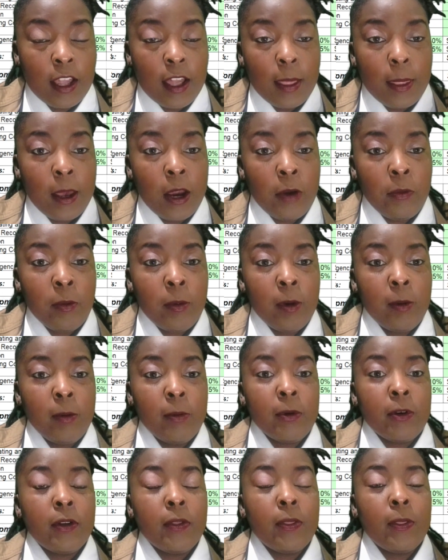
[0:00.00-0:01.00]
Now
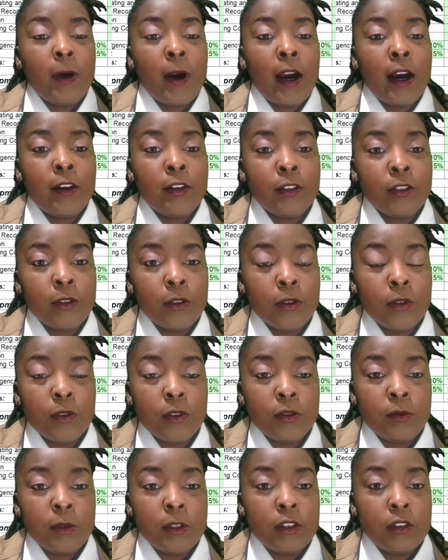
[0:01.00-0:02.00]
remember, the house was
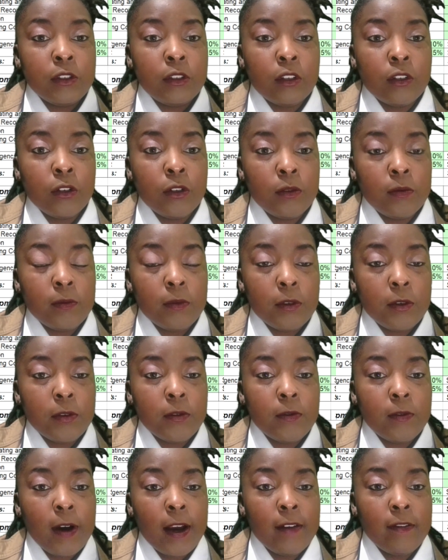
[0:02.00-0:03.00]
being sold for
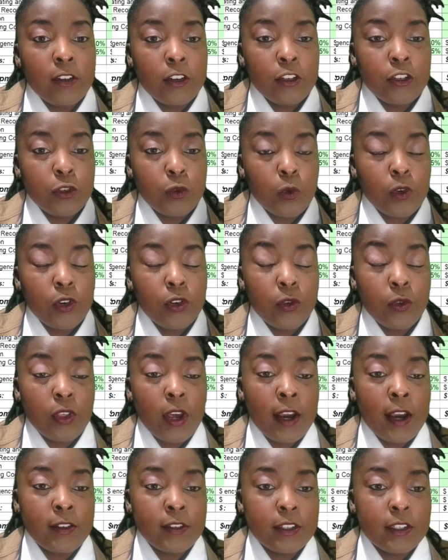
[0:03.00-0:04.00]

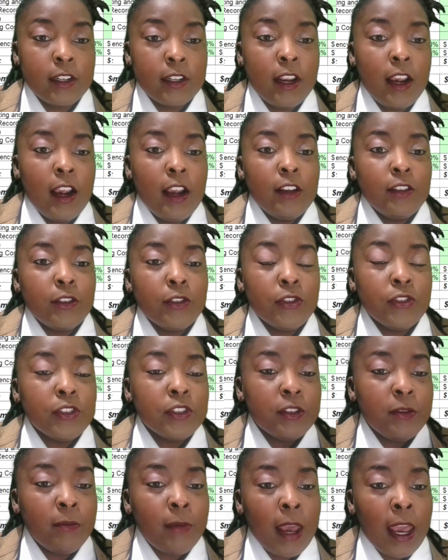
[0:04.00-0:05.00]
522,000. So there's
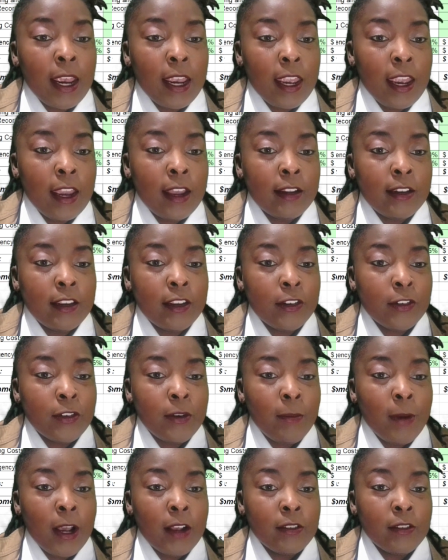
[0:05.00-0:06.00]
some backhand here
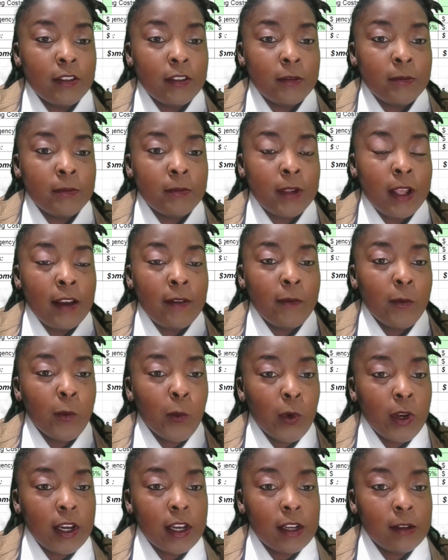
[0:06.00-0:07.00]
about some, like,
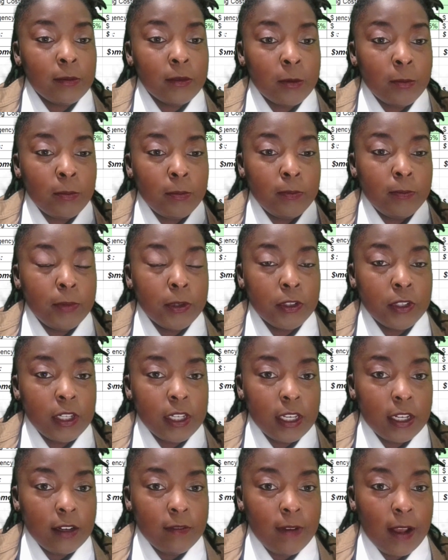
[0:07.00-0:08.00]
when it comes to building
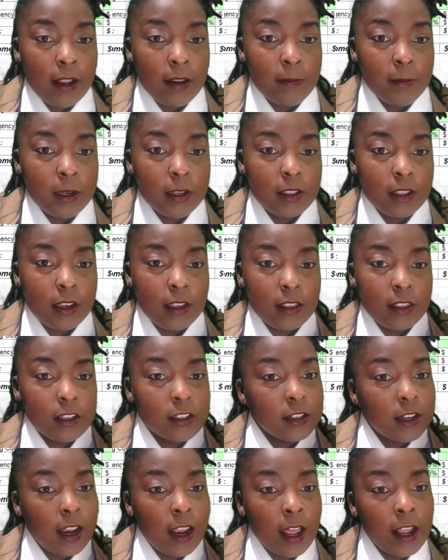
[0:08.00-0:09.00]
and development, like
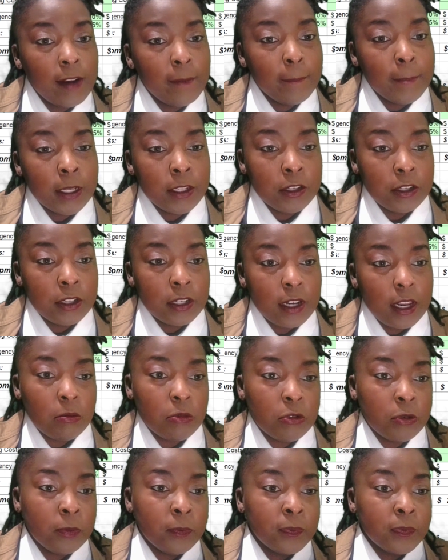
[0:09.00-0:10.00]
there's a lot of money on the
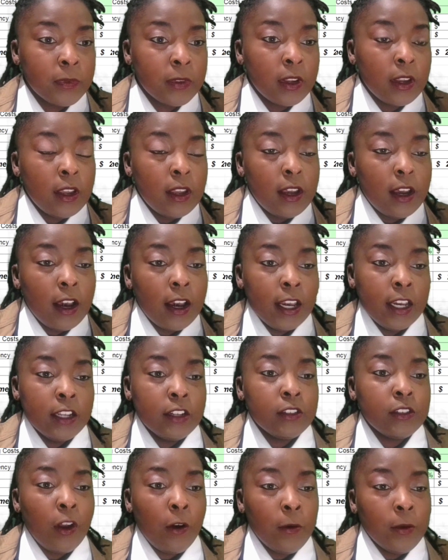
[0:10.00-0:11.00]
table. All right,
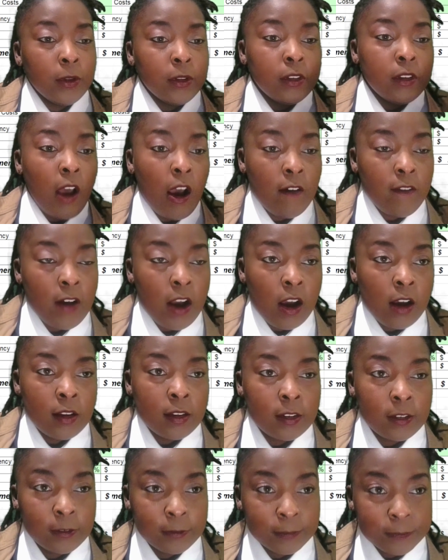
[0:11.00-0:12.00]
so soft
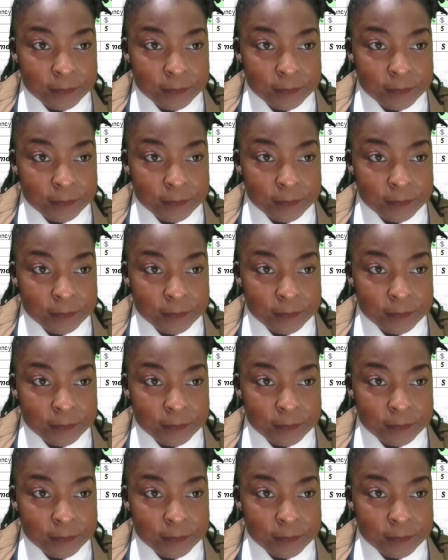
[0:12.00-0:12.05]
costs.